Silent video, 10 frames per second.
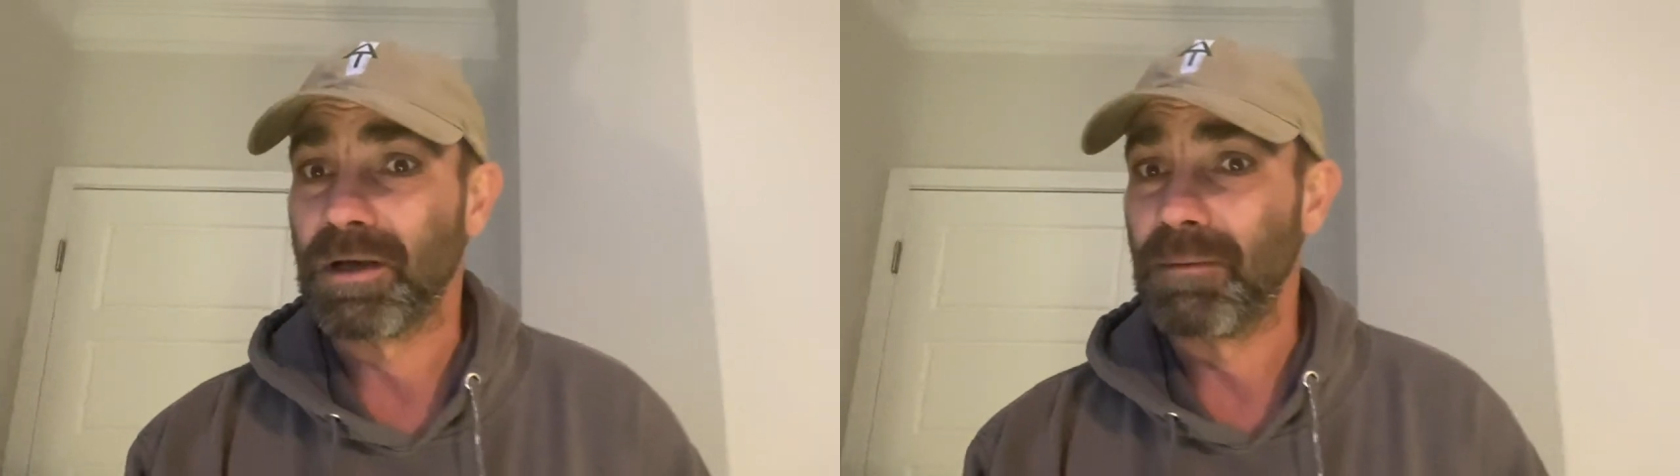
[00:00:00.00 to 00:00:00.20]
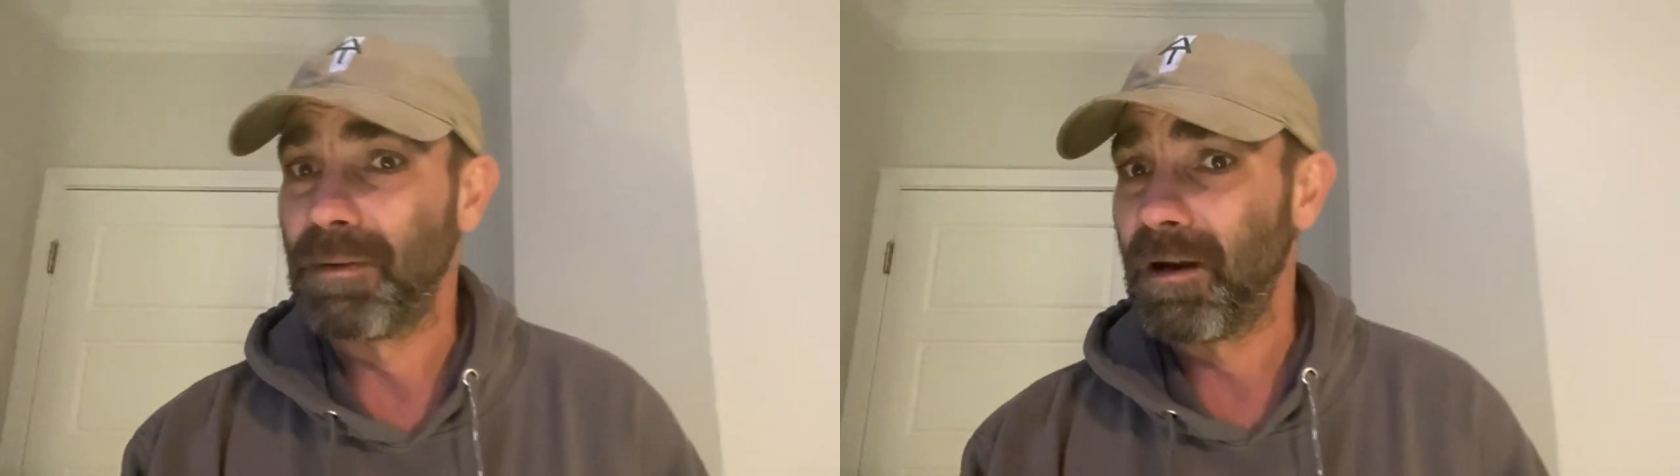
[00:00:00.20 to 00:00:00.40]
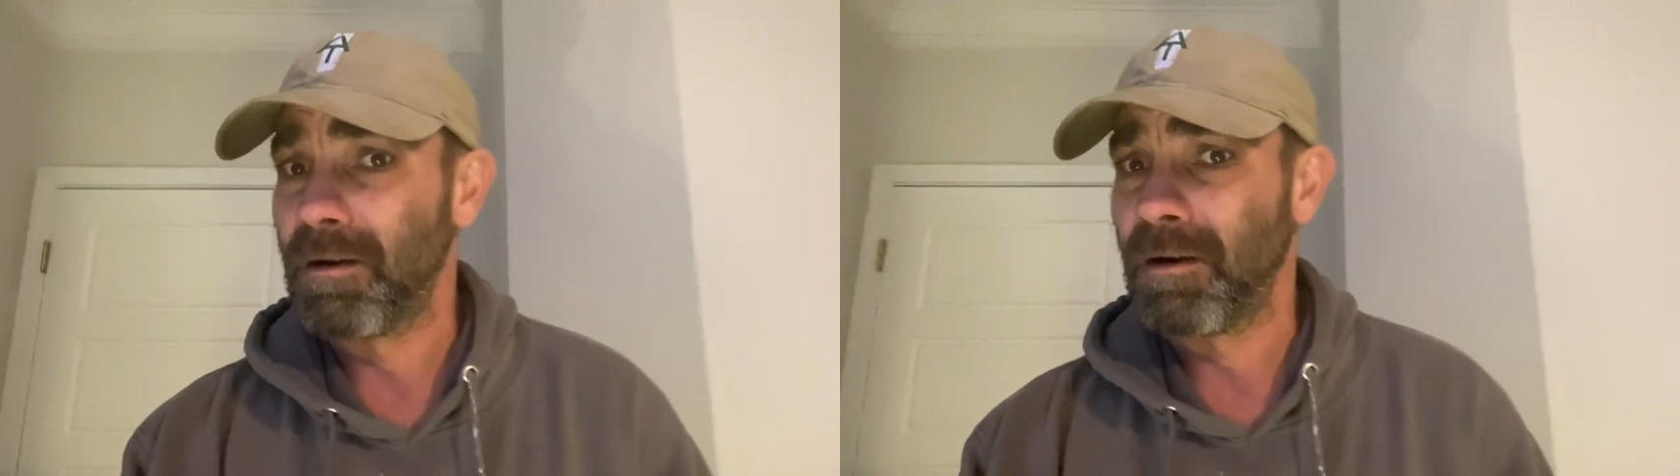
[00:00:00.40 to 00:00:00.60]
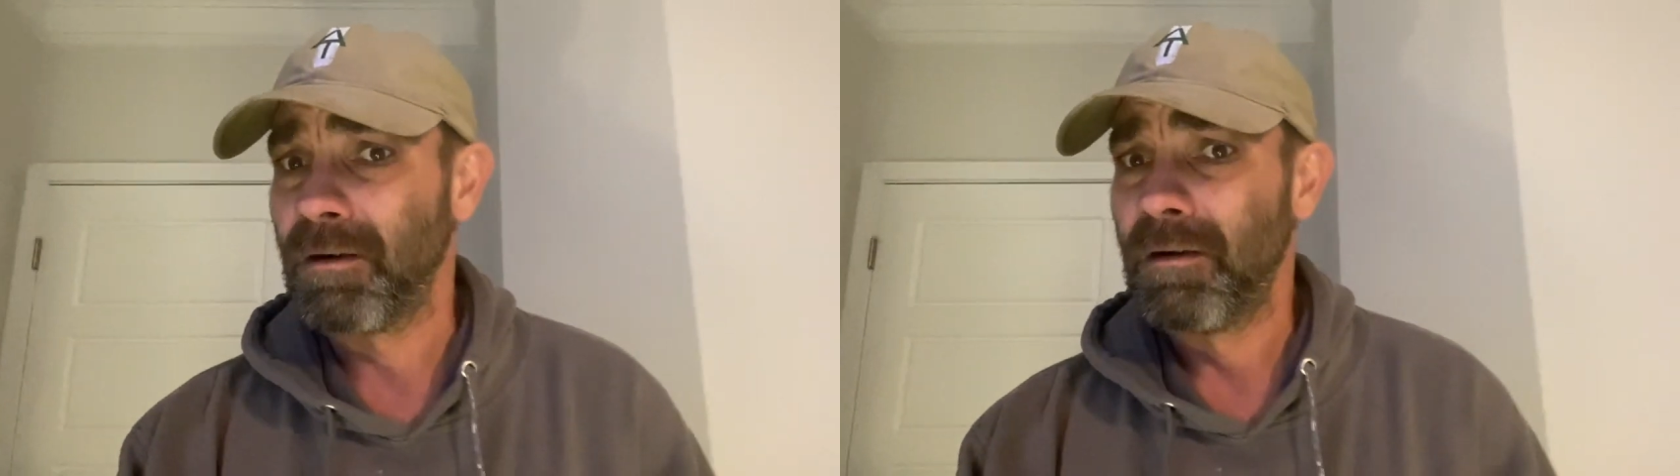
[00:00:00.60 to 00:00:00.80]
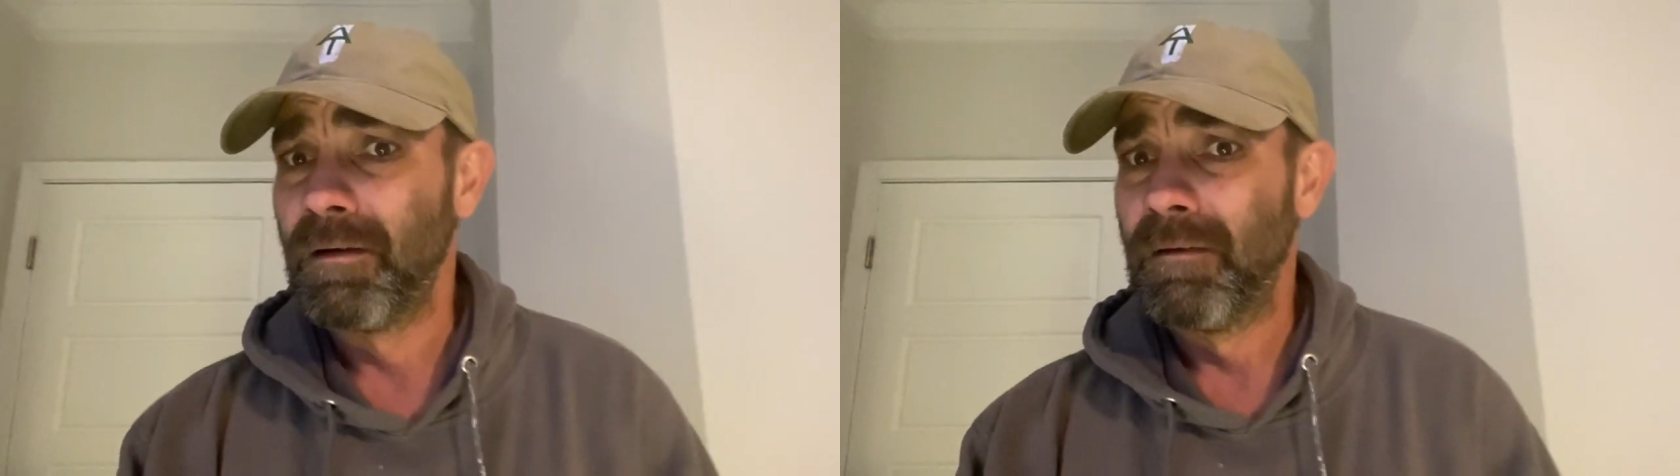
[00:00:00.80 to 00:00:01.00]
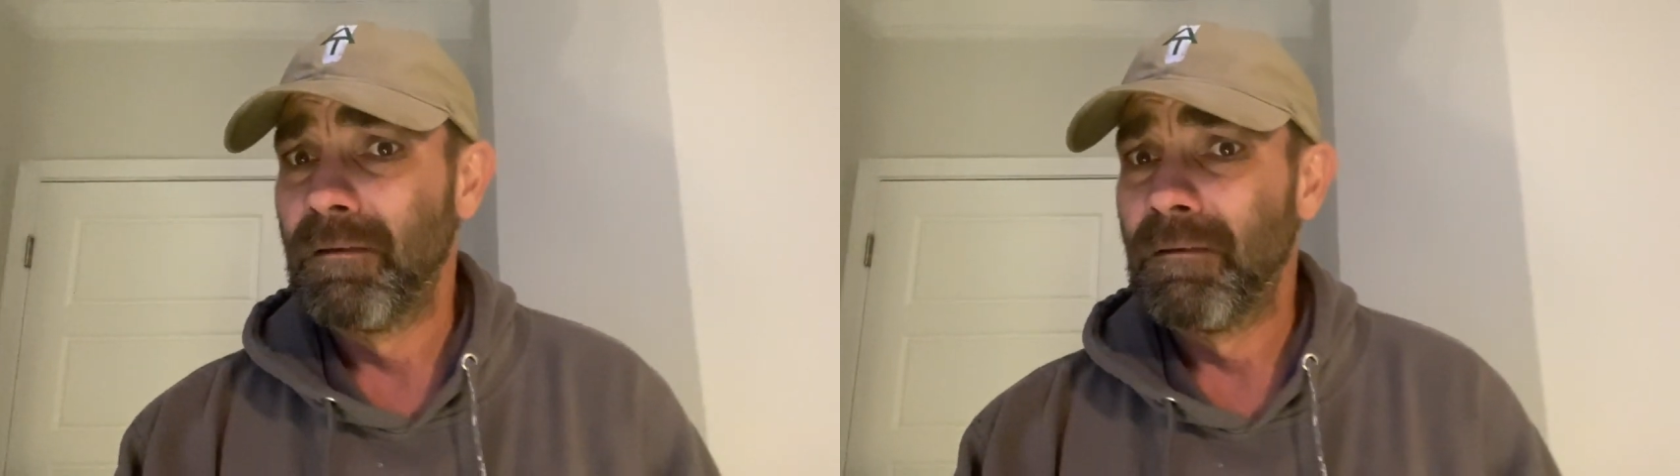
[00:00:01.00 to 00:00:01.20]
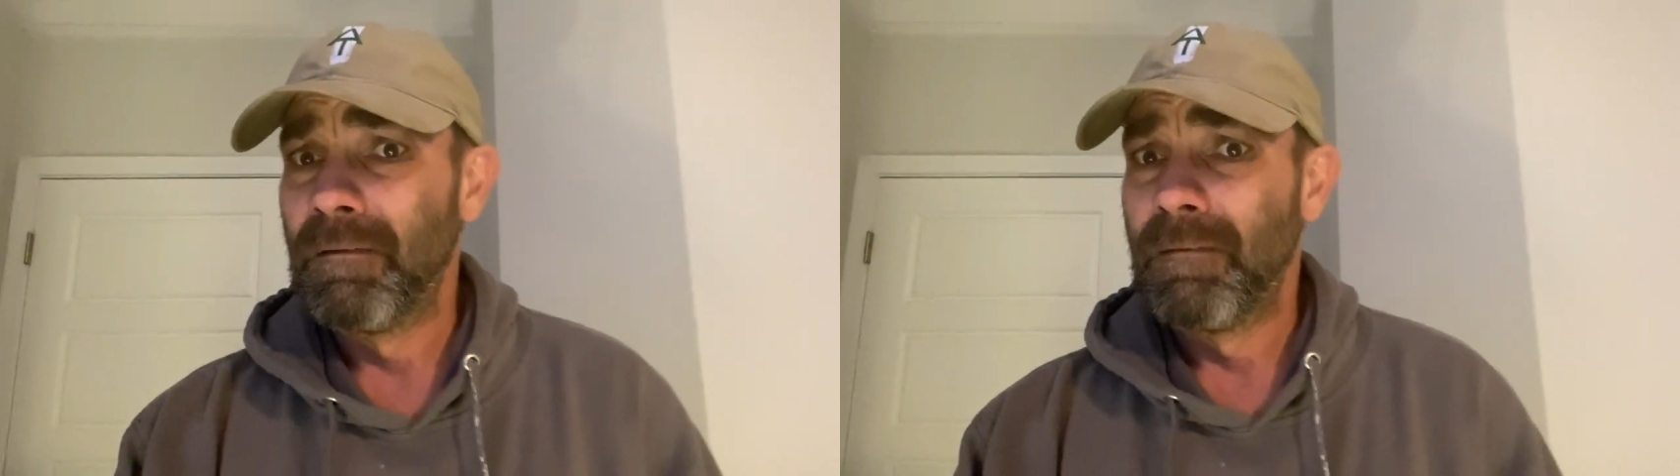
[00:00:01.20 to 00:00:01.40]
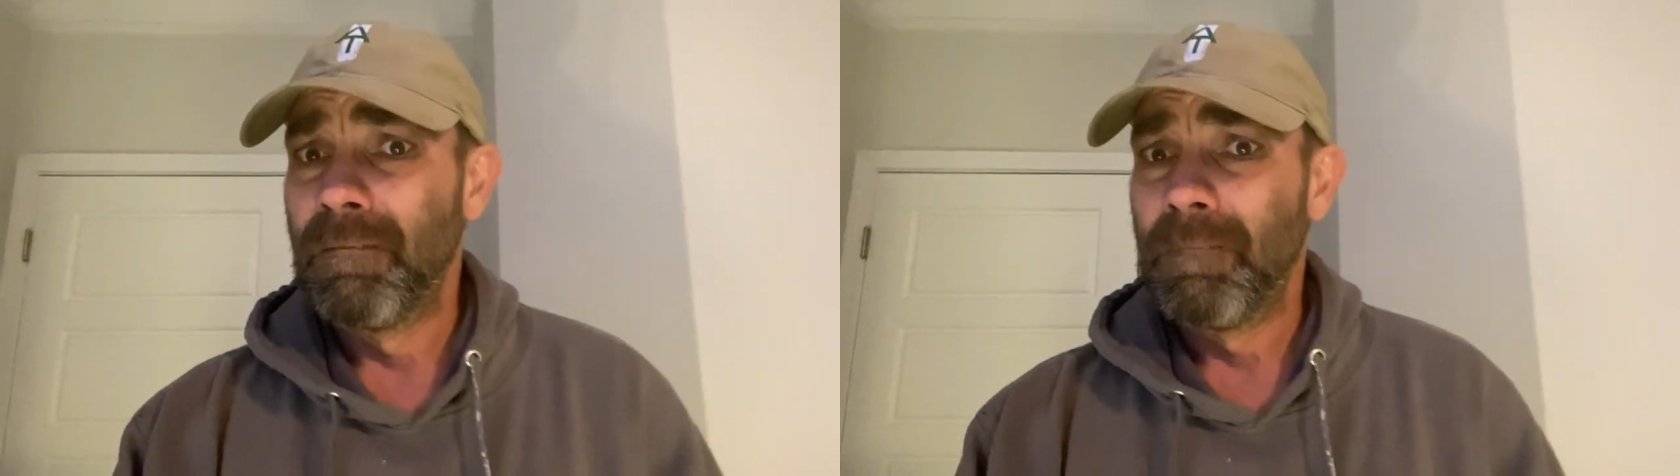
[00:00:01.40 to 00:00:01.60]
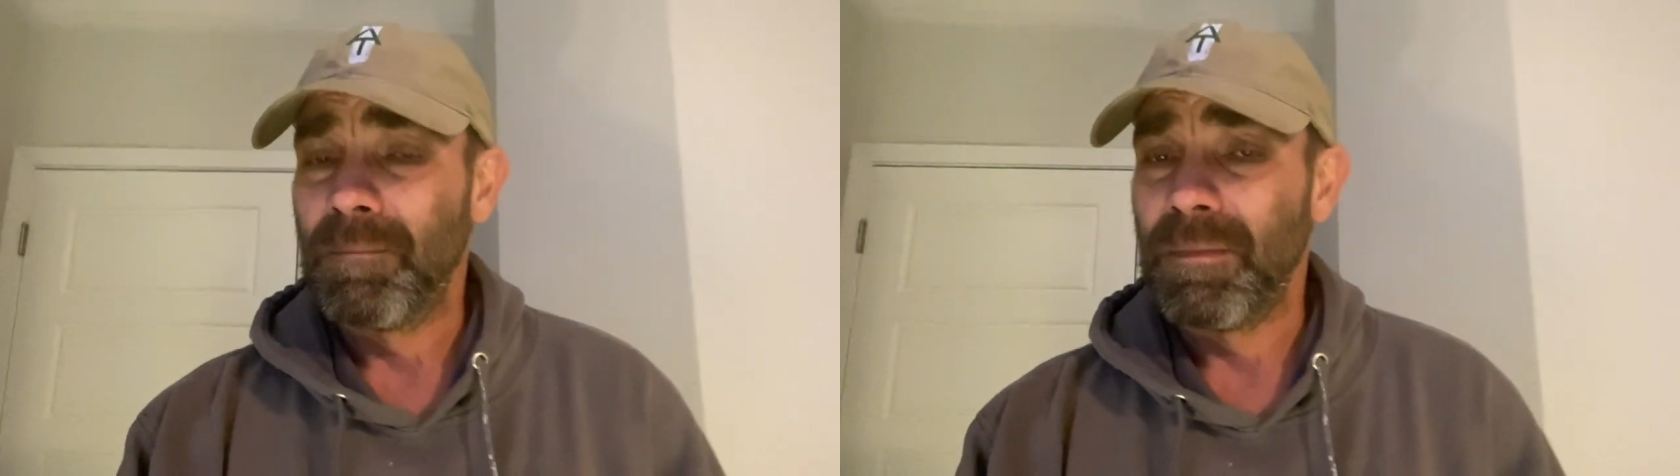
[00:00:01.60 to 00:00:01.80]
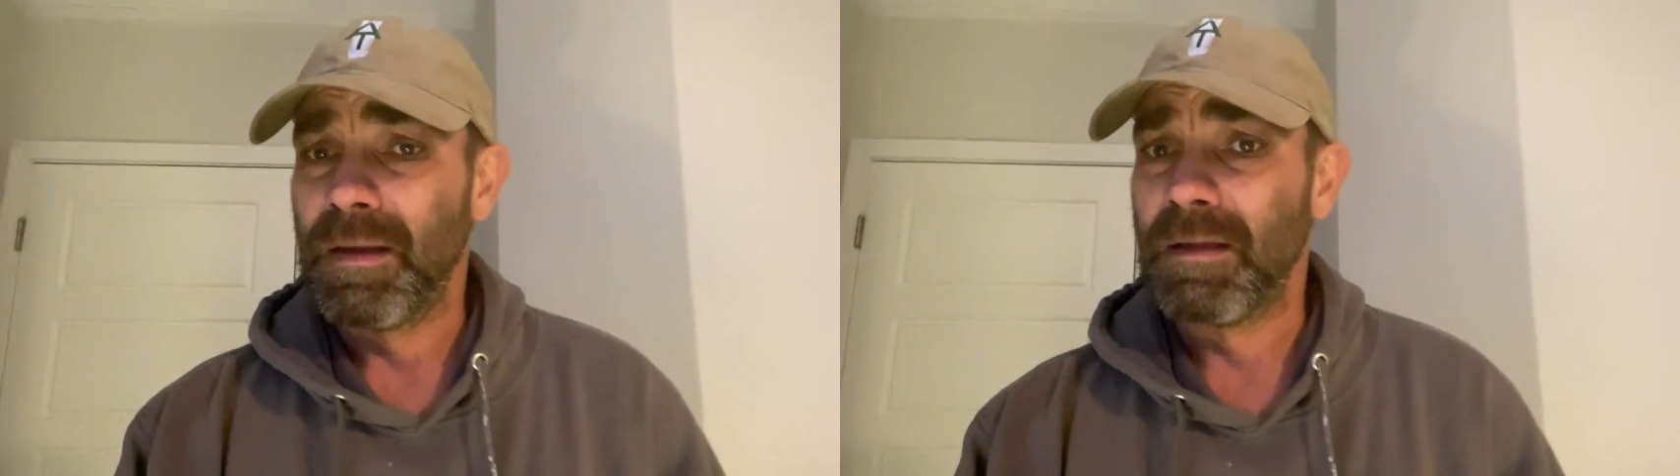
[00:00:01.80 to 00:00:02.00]
competitor
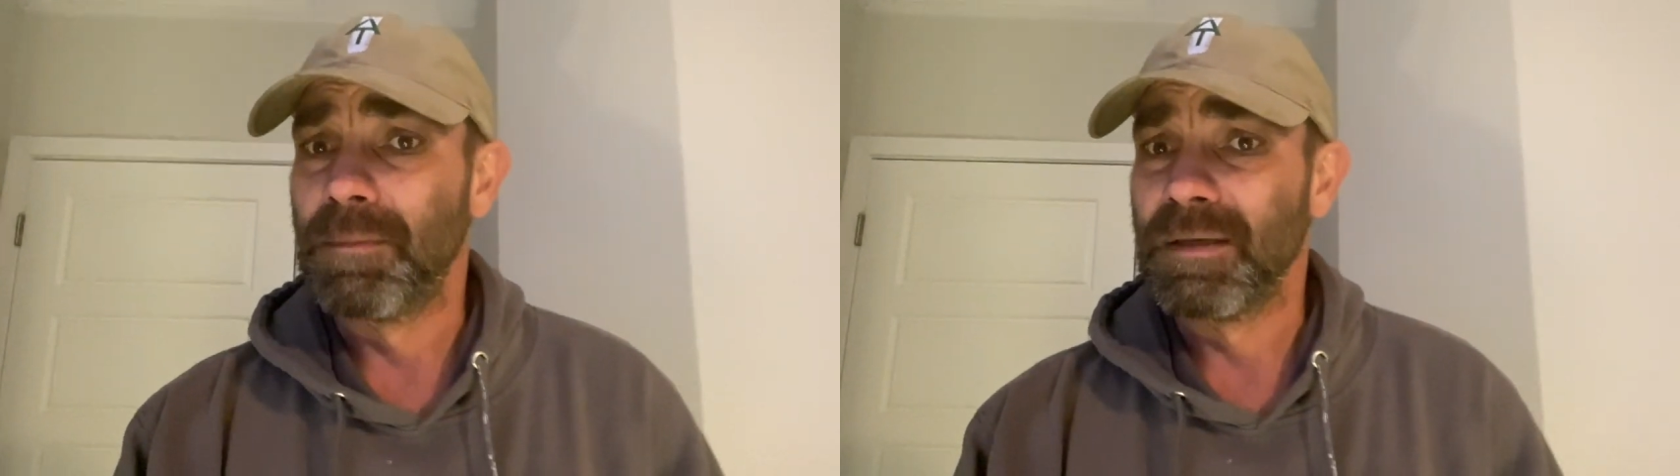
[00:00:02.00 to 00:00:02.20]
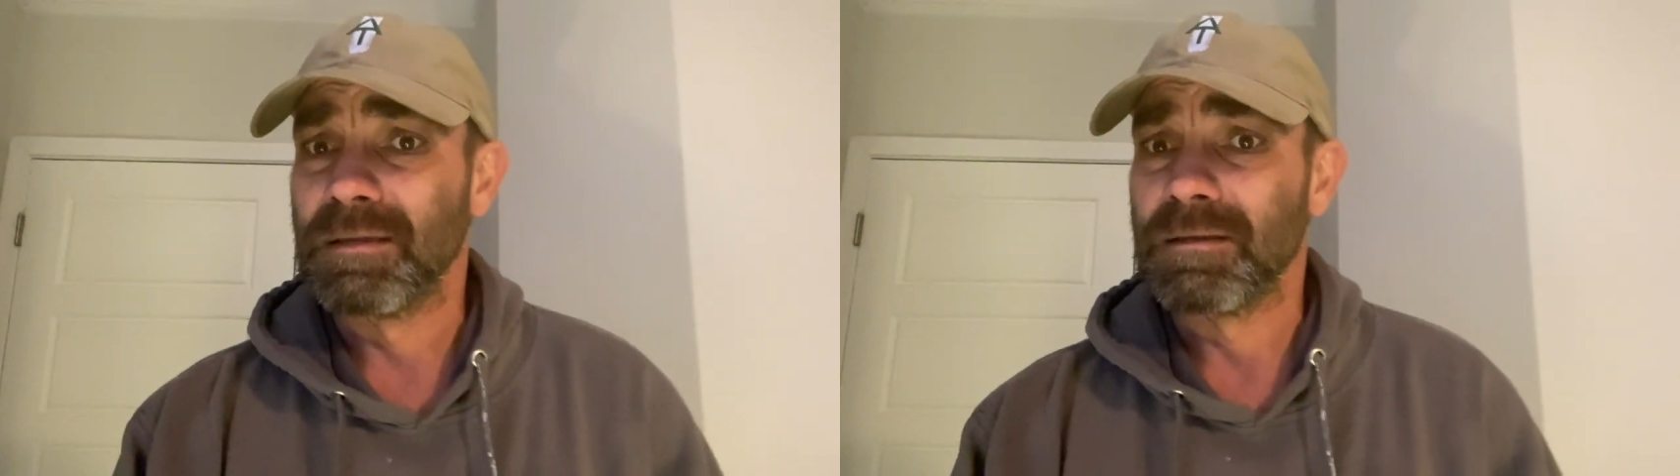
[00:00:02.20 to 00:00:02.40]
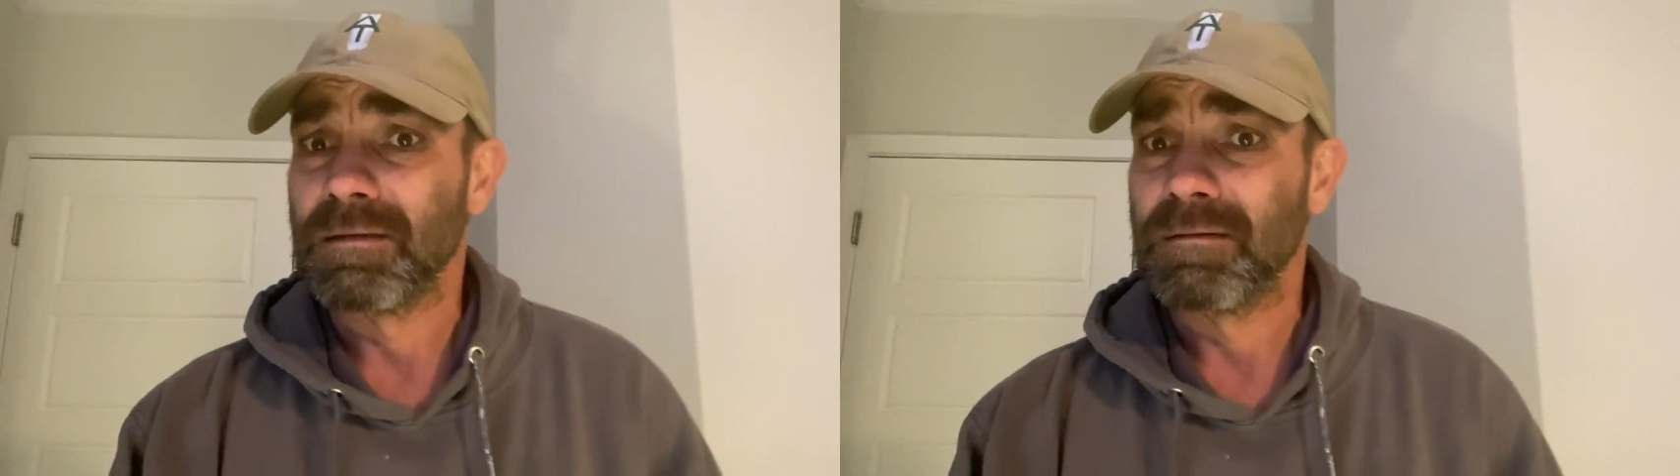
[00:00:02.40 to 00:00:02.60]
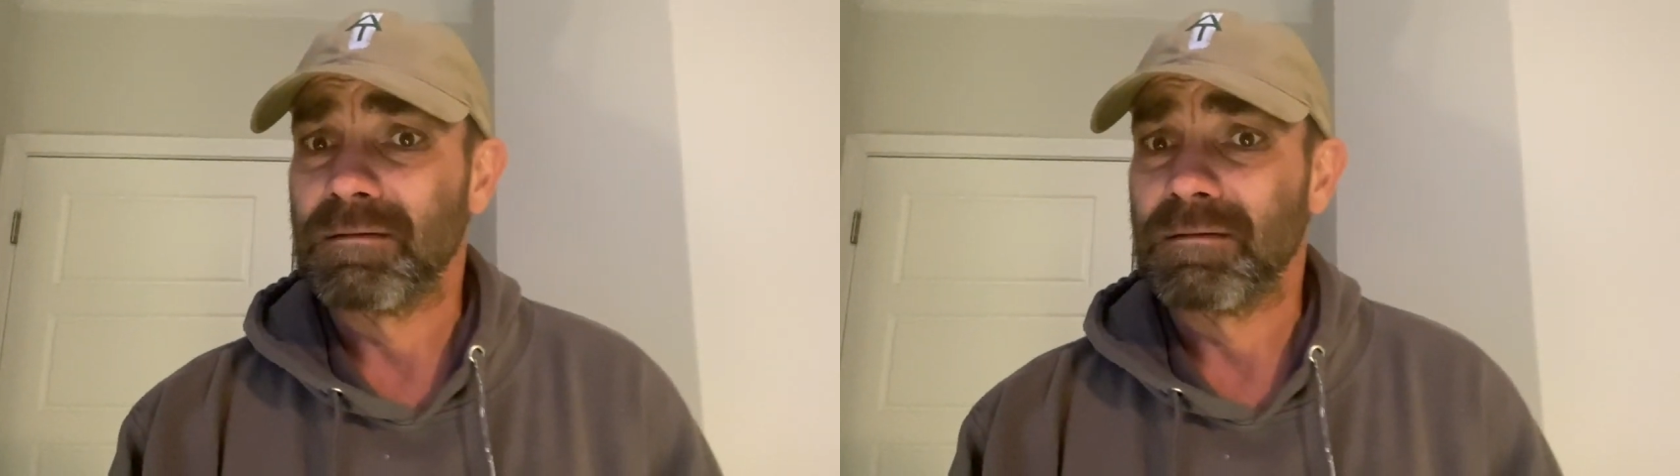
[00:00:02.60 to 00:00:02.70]
in the business?